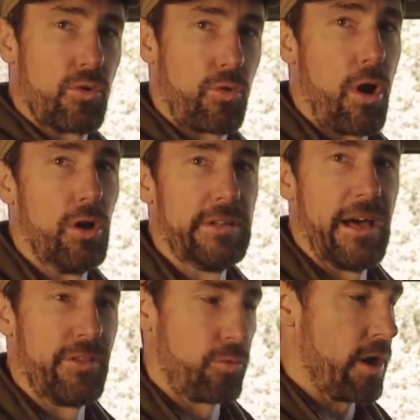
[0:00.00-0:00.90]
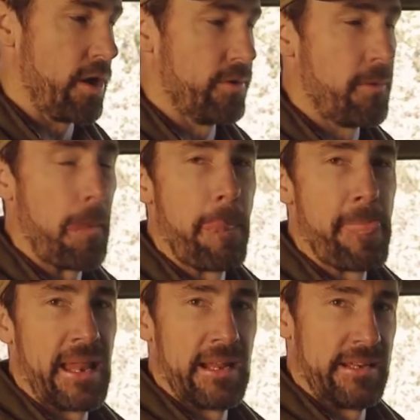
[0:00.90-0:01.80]
crawl down the road.
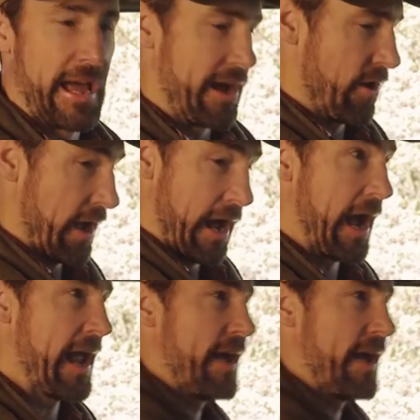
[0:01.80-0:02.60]
Now, I